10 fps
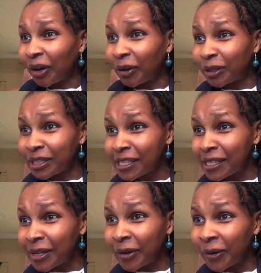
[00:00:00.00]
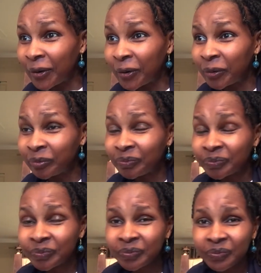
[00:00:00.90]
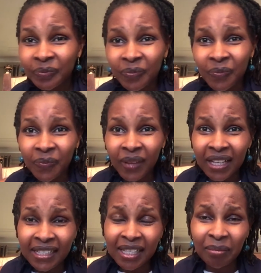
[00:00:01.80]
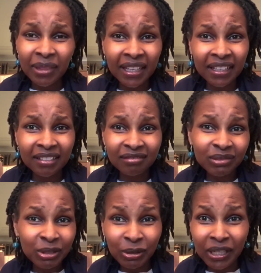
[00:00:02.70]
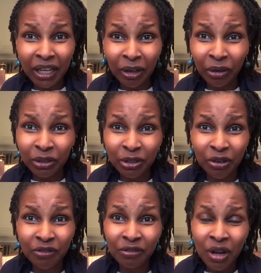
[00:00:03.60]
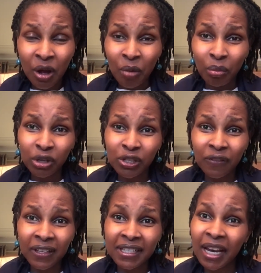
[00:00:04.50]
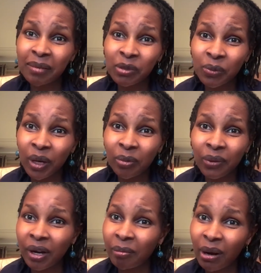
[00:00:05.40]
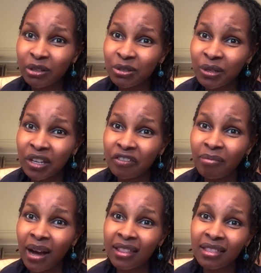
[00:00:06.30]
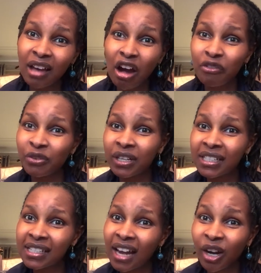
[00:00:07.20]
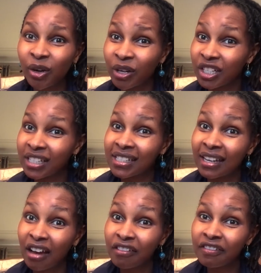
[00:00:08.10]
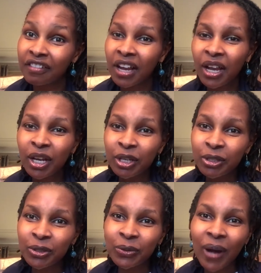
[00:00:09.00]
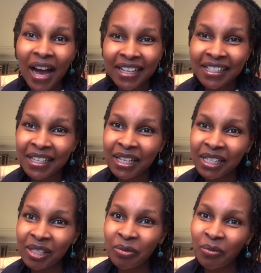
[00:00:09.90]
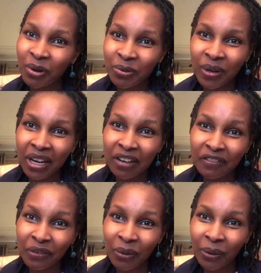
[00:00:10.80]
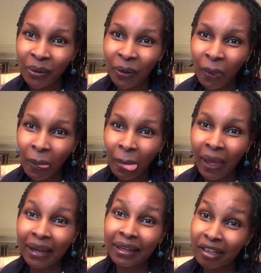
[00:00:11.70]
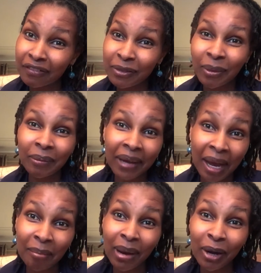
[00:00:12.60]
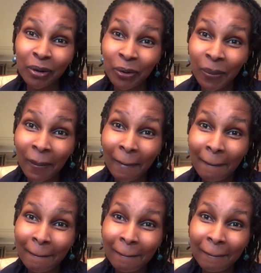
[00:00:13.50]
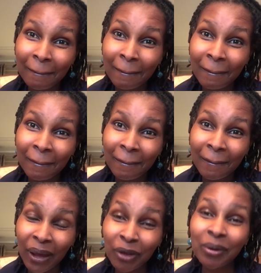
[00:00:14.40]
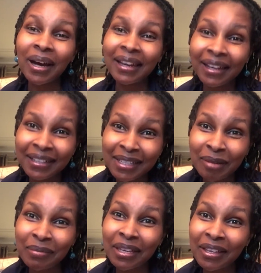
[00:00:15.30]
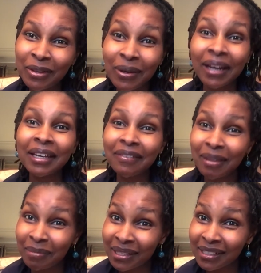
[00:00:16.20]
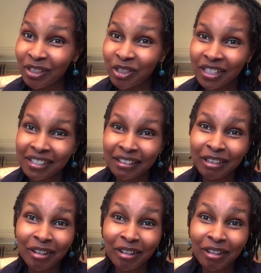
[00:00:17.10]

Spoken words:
Also, something to take note of, most of the times when we are about to give birth, our friends are gracious enough to ask us what we need for a gift when we come back home. You can give them this suggestion.